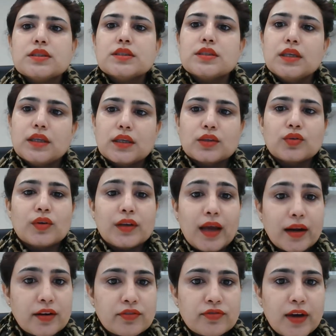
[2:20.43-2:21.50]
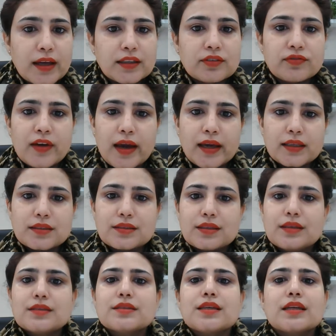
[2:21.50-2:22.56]
seeking to clarify the facts,
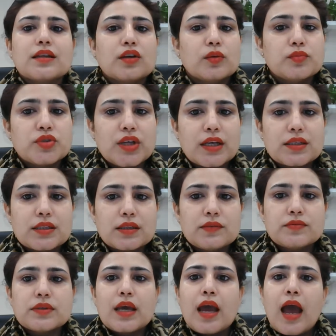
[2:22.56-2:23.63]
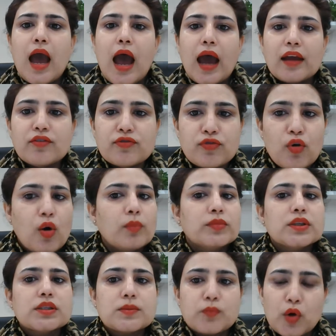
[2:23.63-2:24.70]
setting objectives, and form
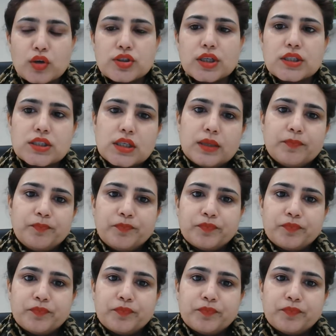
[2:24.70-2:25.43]
the project team.